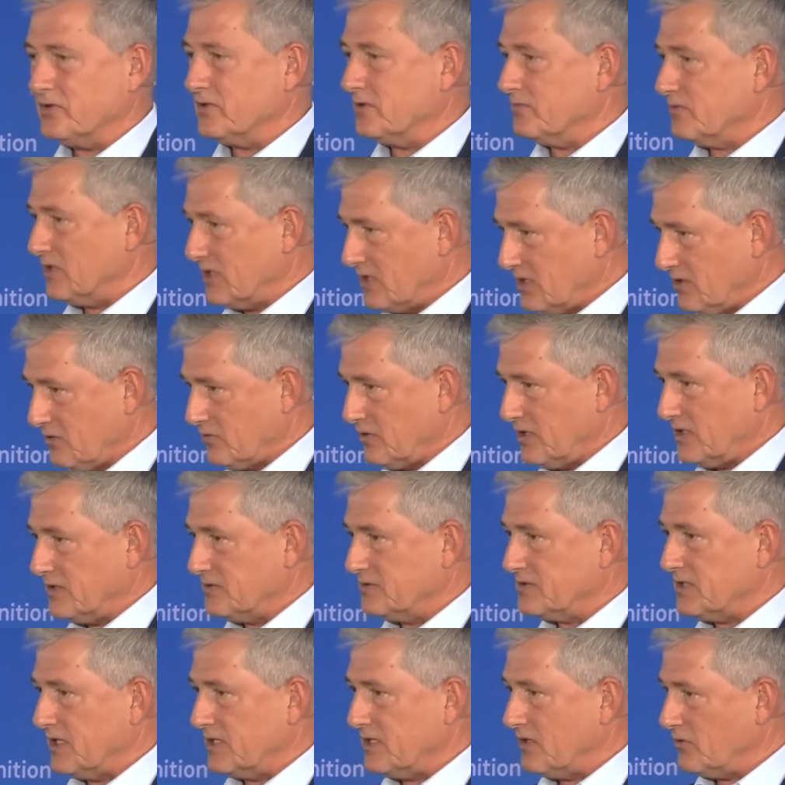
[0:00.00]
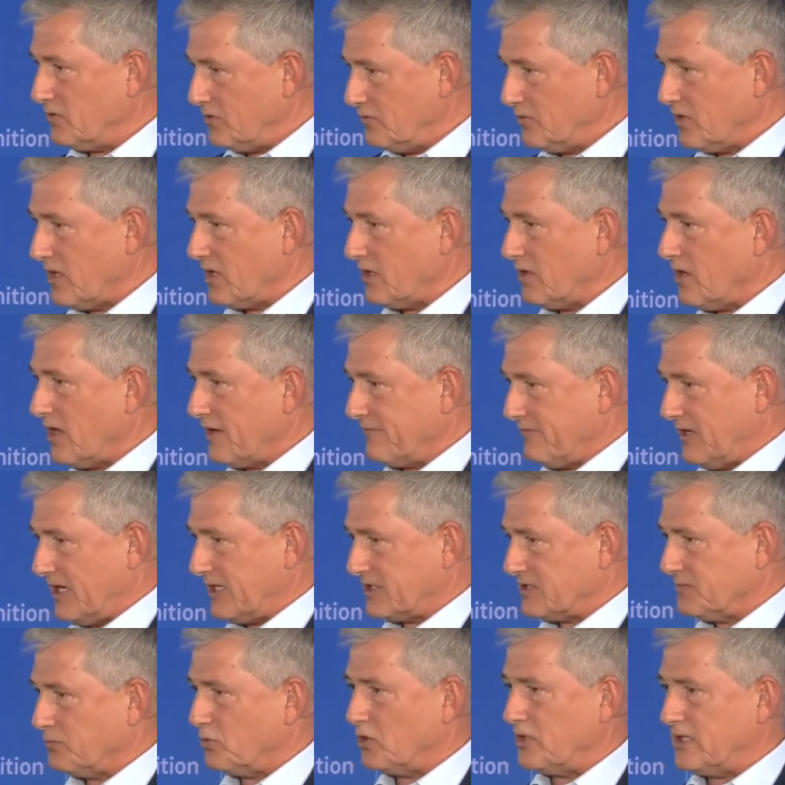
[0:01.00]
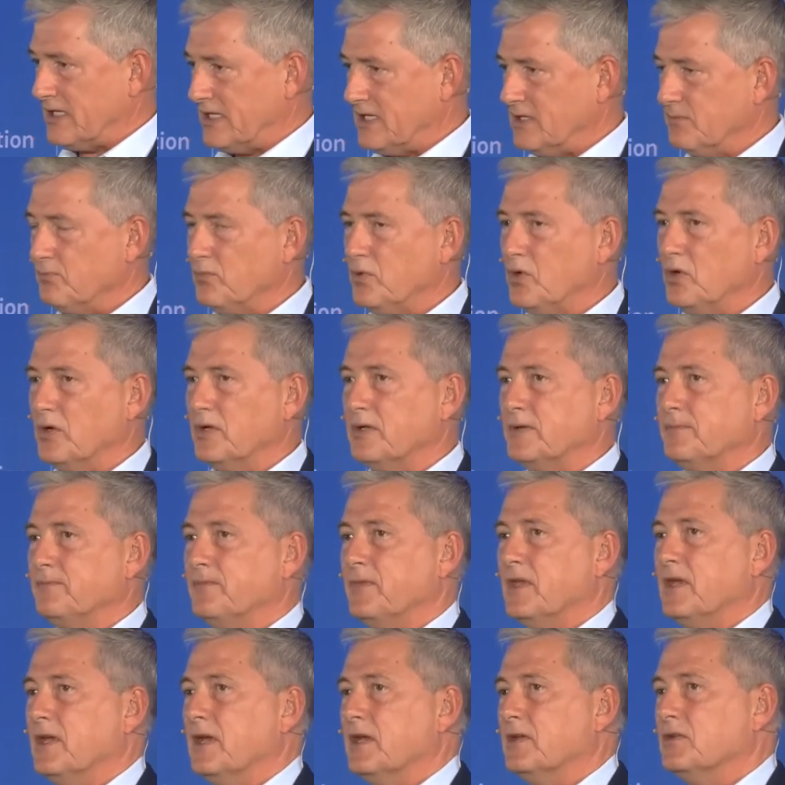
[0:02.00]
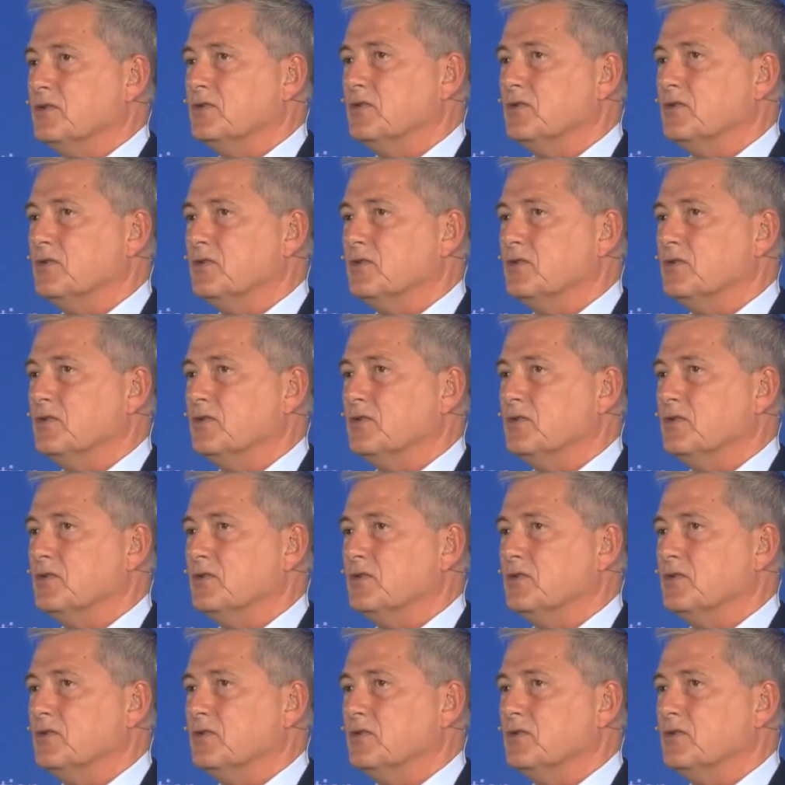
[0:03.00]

The, the hearings. I know you've got a lot of expert input uh,